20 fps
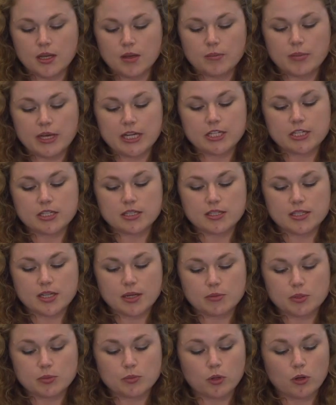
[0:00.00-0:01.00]
Patients
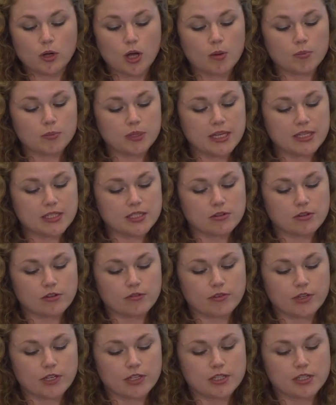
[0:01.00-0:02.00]
deemed more complex are
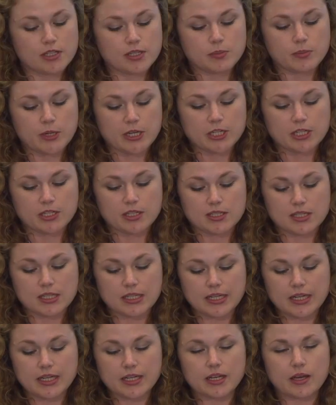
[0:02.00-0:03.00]
referred to the specialist
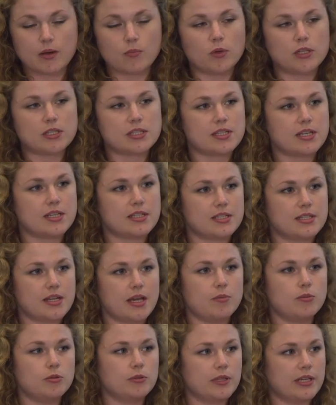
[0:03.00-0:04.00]
clinic, and once they're
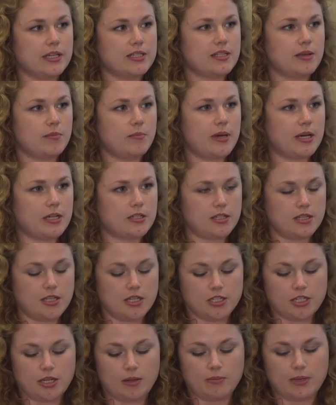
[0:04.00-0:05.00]
stable they're sent back to
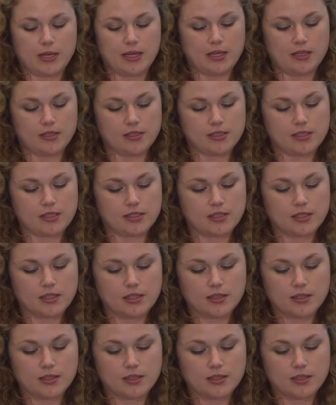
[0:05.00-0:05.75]
their GPs.